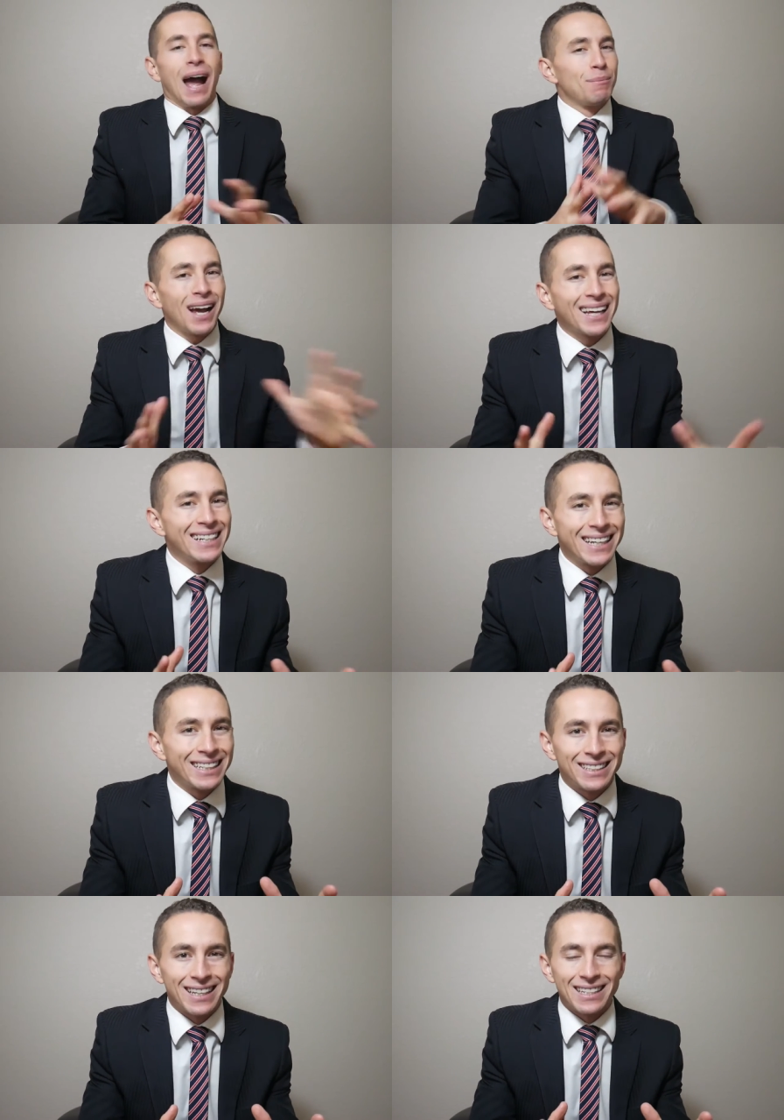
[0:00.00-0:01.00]
I'm not going to dig
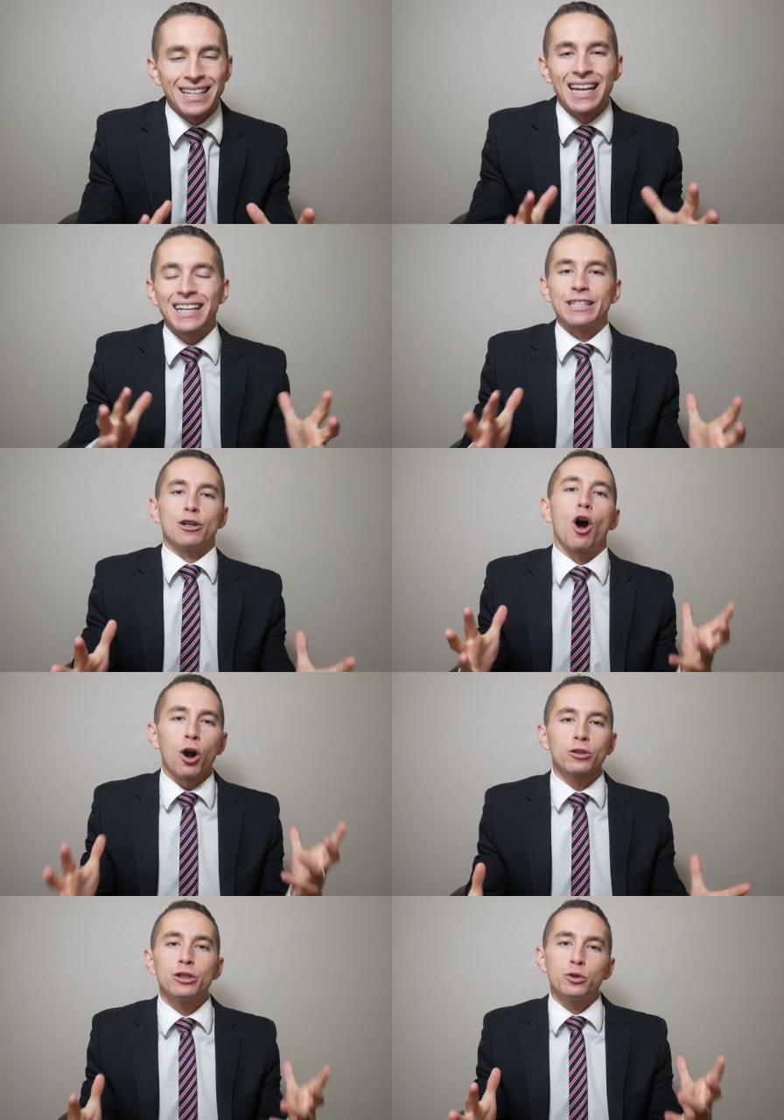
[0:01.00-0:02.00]
into this because it's
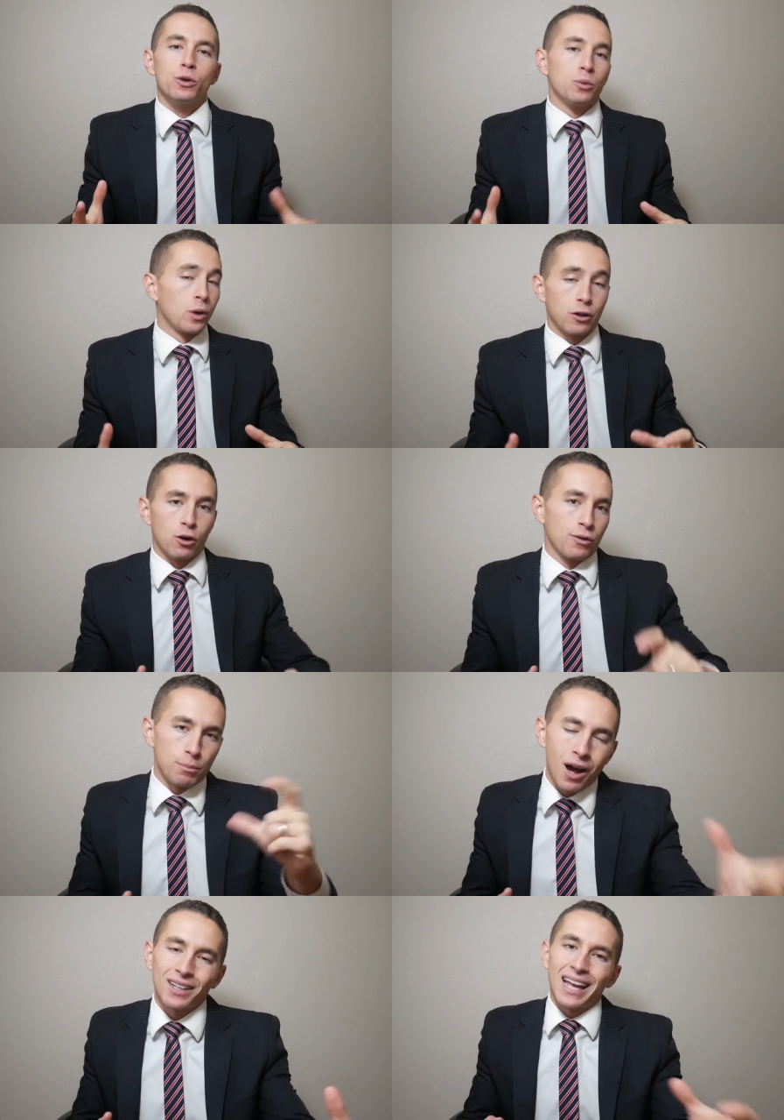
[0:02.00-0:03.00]
hard to do it, whether over
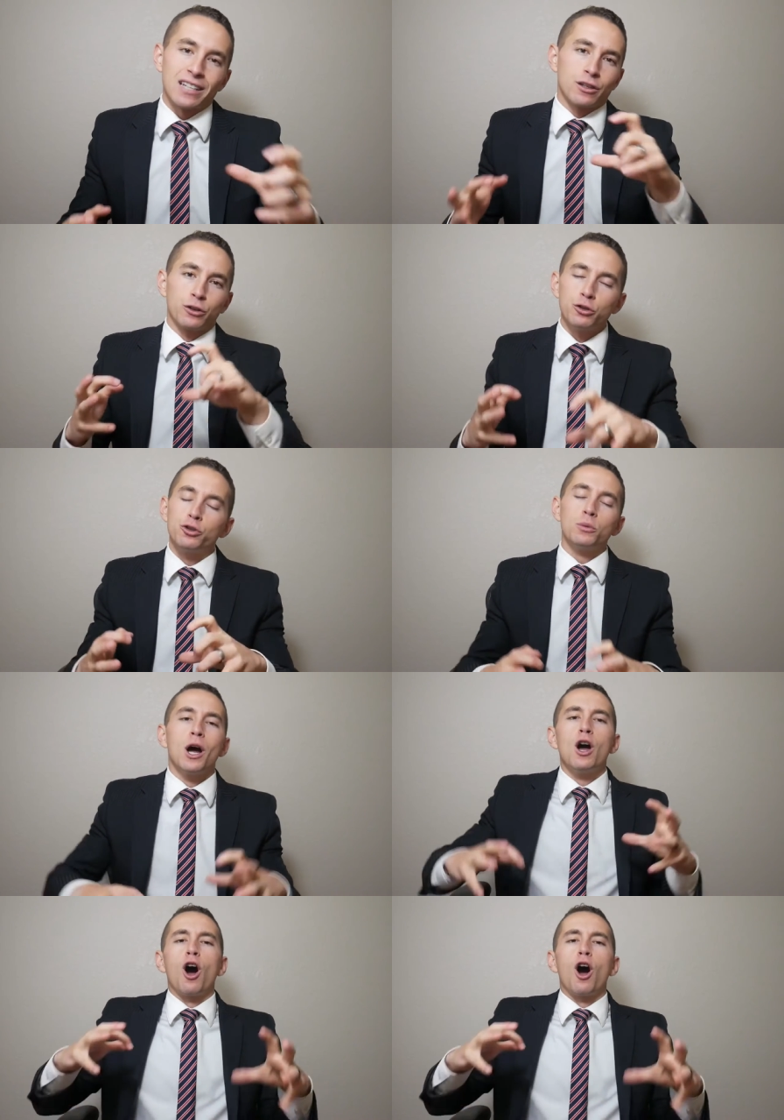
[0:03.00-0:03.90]
the podcast, on YouTube,